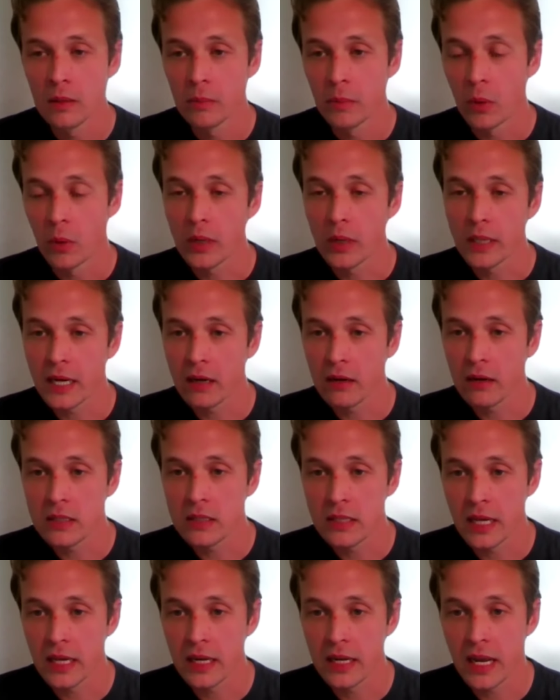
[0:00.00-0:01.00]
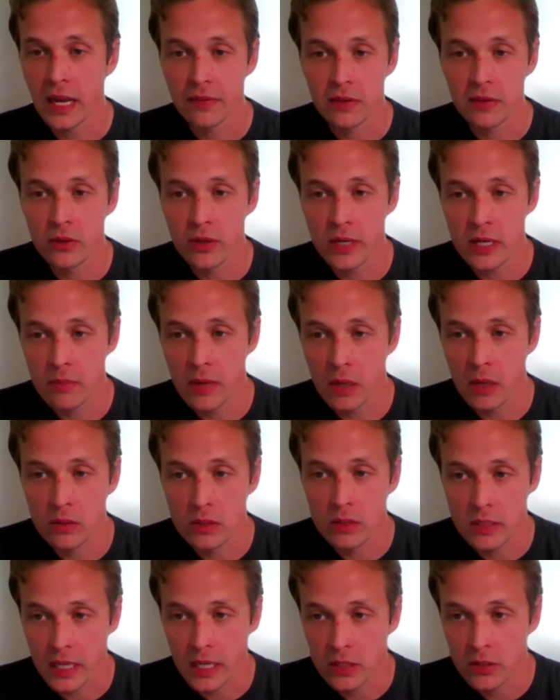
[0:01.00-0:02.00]
what Gary said, at the Green Mountain
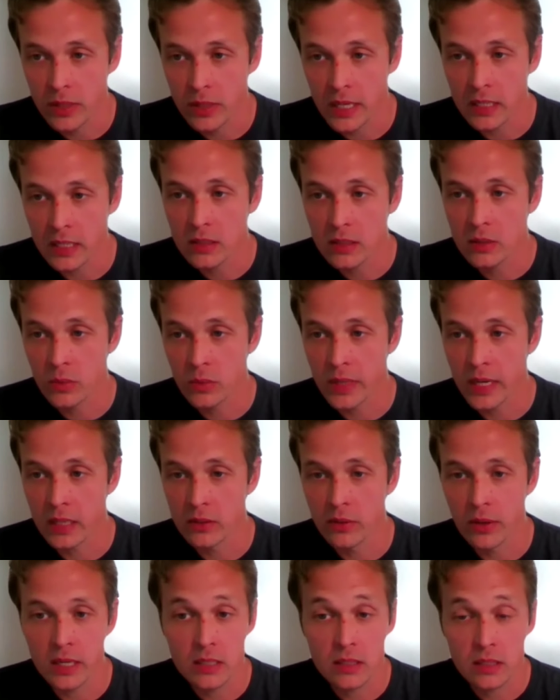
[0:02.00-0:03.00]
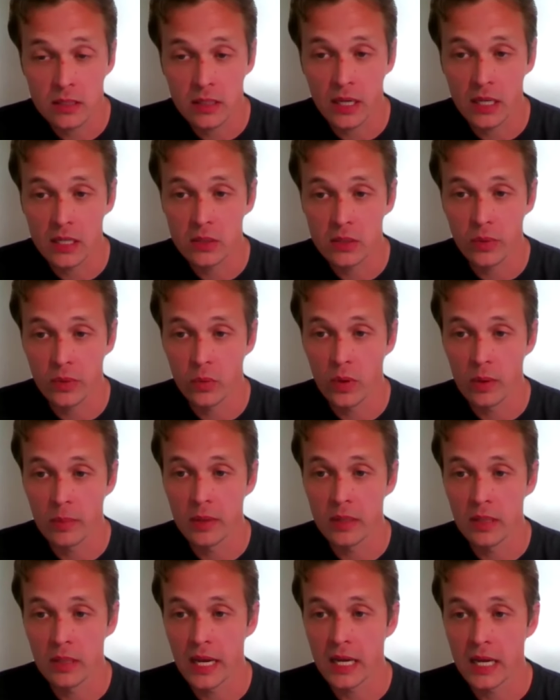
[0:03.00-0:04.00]
Stage Race, we had great success with
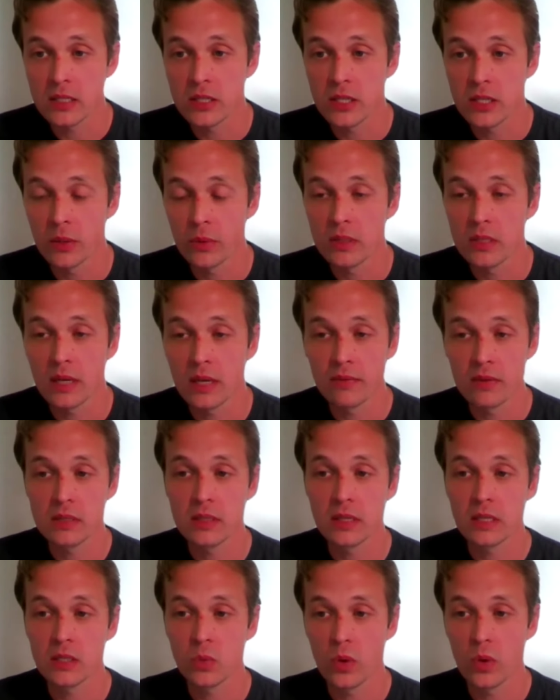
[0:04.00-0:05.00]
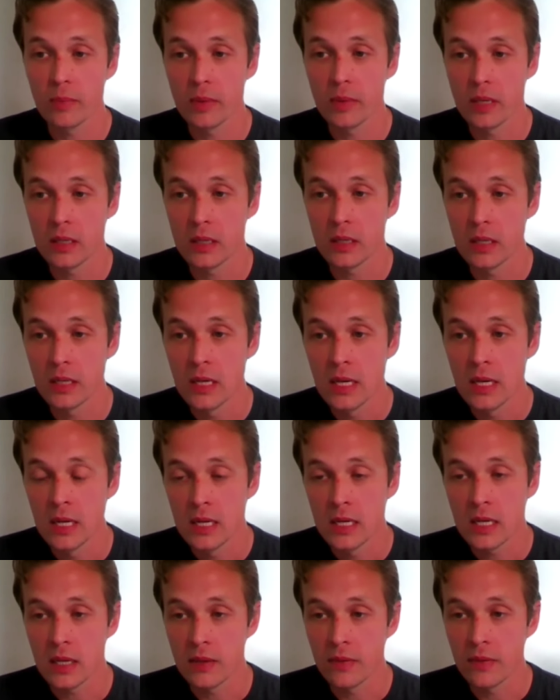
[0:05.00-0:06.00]
women last year with 76 women
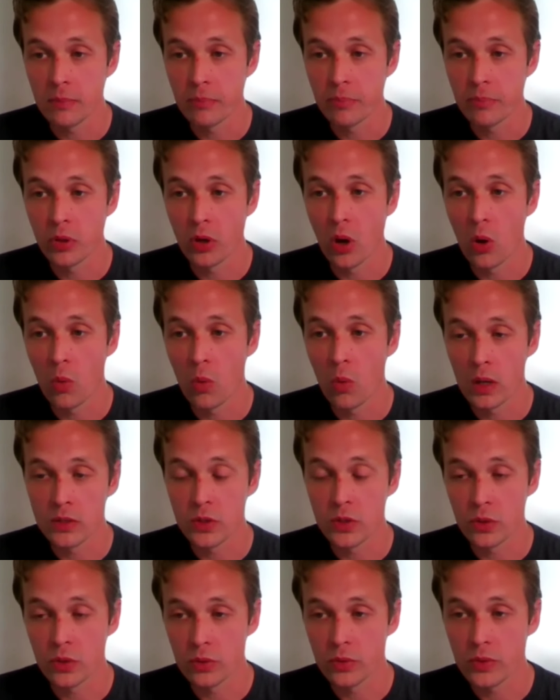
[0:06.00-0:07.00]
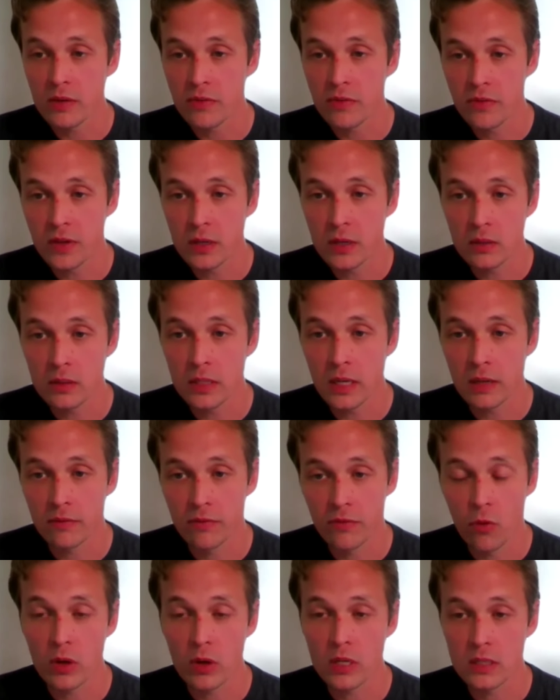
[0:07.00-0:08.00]
in the Pro 1-2-3 field and
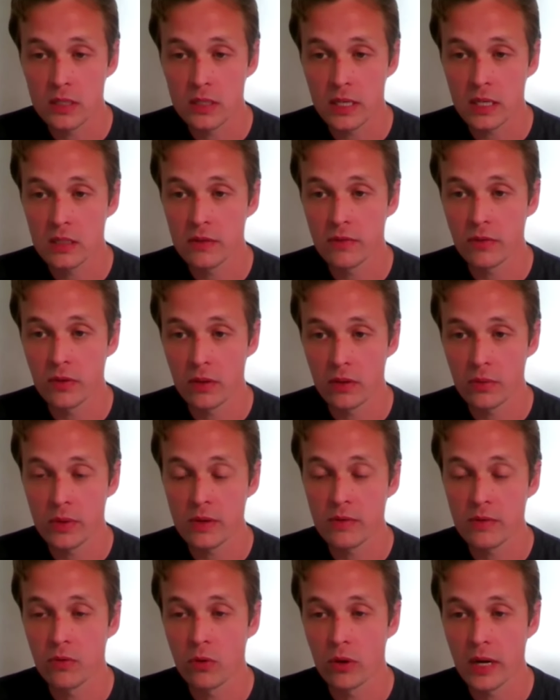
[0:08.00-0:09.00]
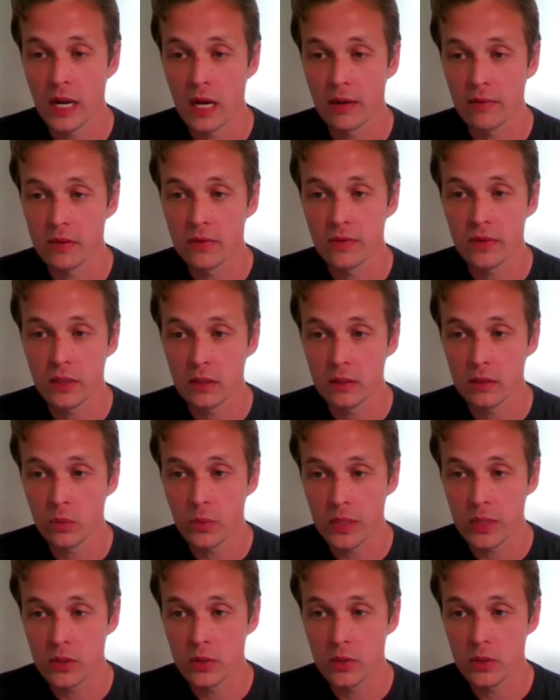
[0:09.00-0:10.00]
46 for the 3-4 novice field.
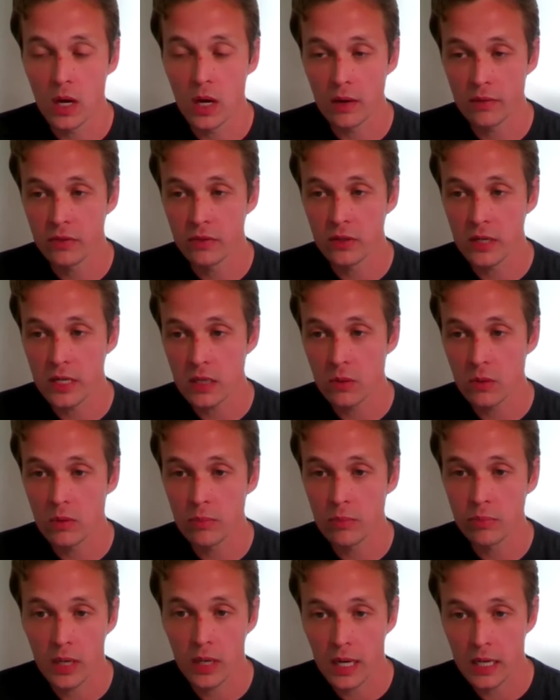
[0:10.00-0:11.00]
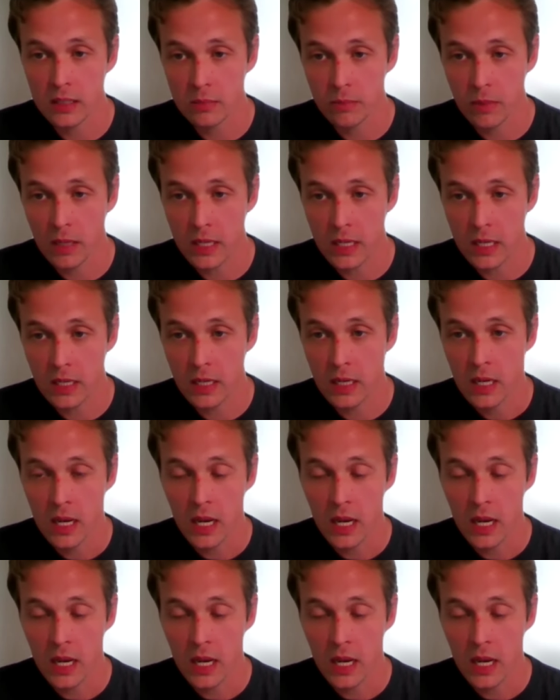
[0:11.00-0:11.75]
We do offer equal prize money